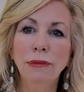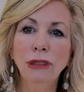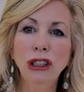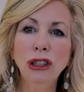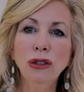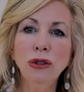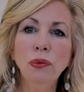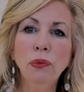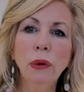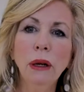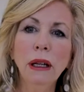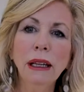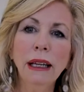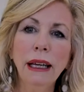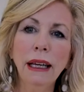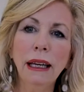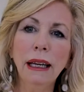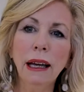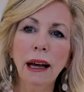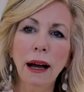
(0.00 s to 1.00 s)
Just
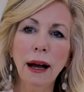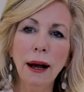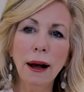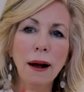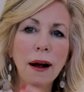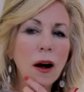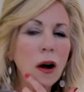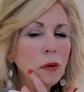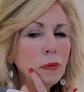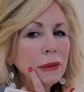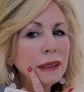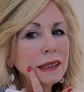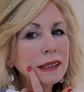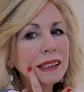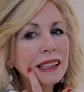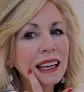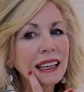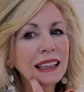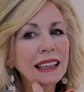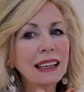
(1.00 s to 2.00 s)
really
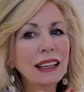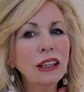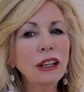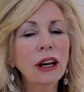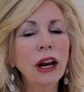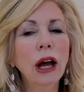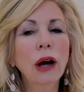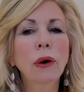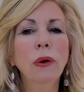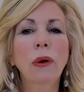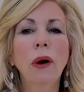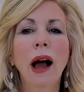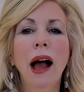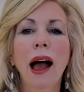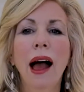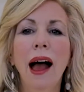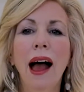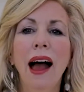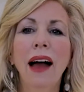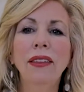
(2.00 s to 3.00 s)
almost like, you know,
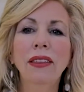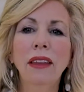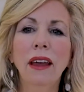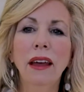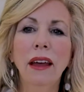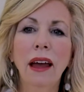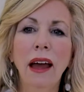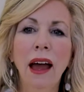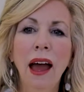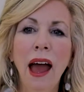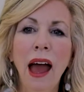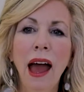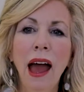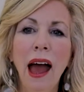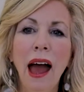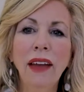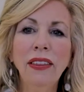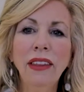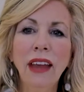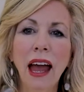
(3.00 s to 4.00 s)
at
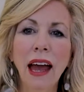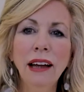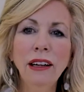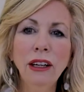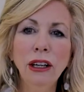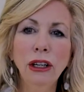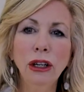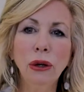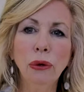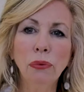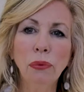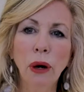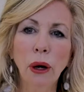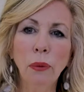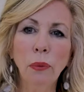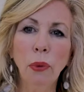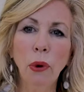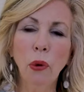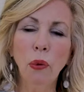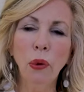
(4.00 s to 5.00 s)
the end of your
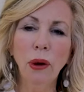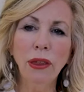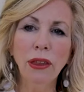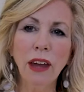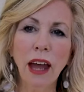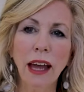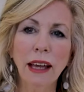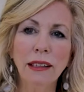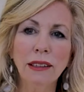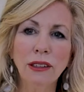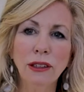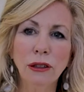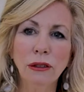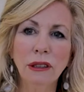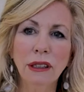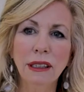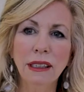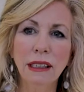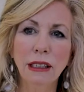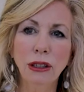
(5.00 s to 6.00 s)
rope with a
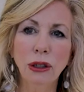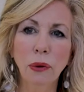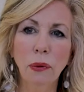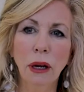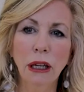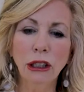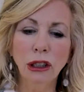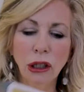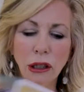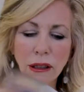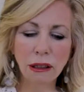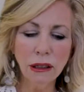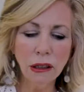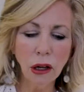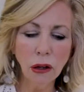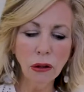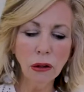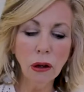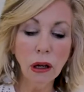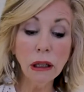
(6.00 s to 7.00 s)
certain situation.
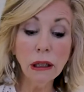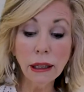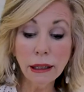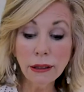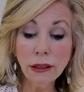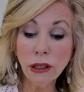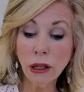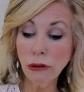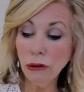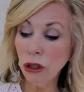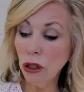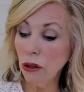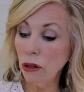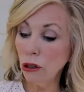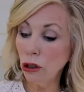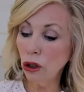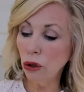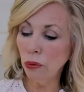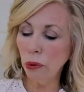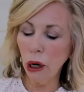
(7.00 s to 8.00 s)
So let's go to
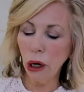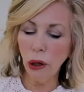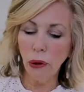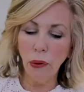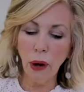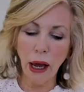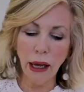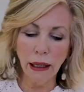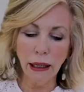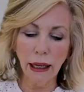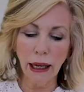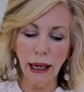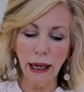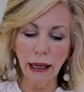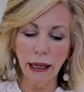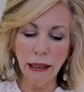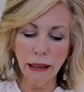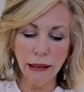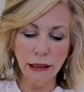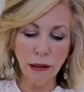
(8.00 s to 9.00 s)
the tarot and
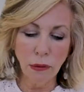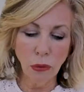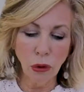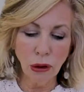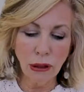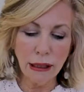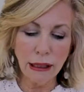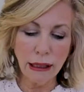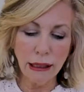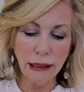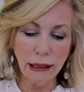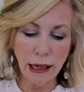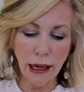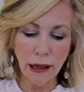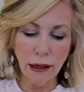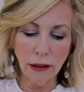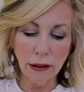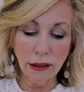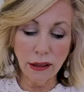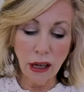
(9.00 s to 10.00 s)
get some more
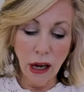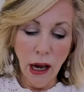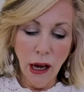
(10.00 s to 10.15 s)
details.